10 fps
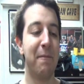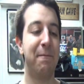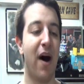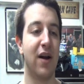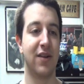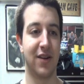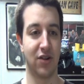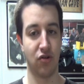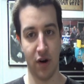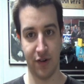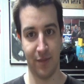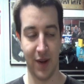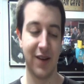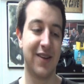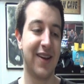But trust me.
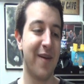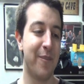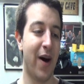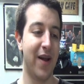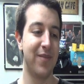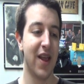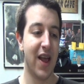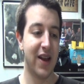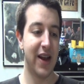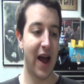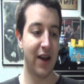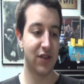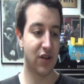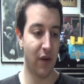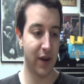But now
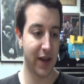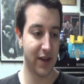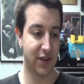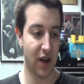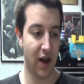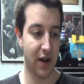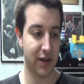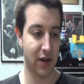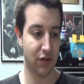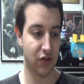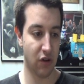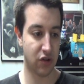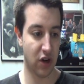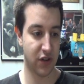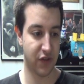he's going into, soul
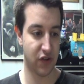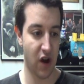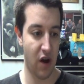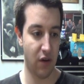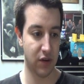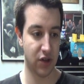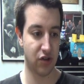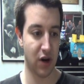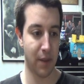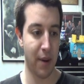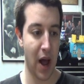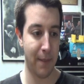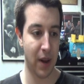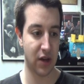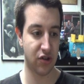charge of his own, and he's trying to
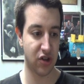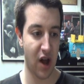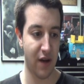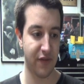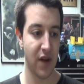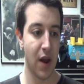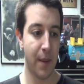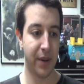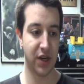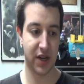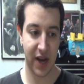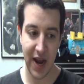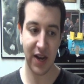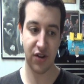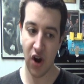pop my stuff, but you
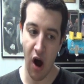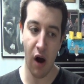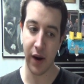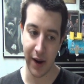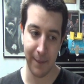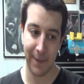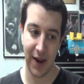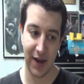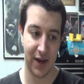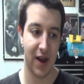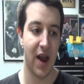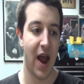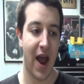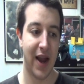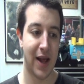can't target me.
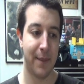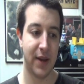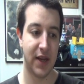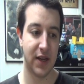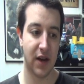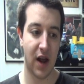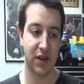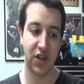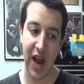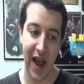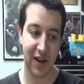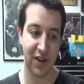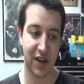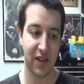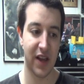And I mean,
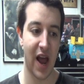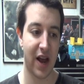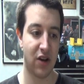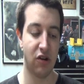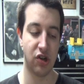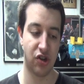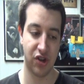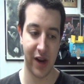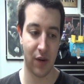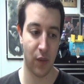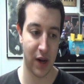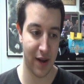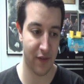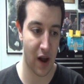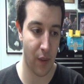technically I could sink
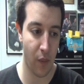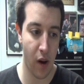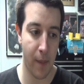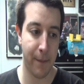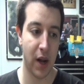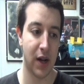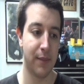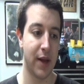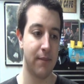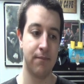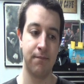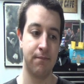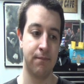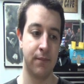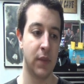whenever I want, but I'm like,
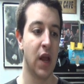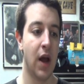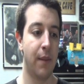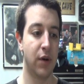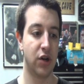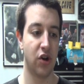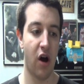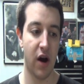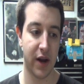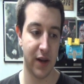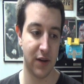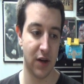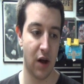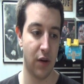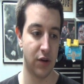I'm gonna target,
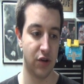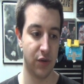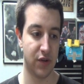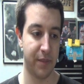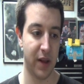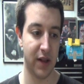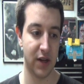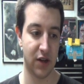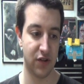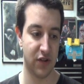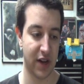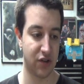and do his ability, because he's like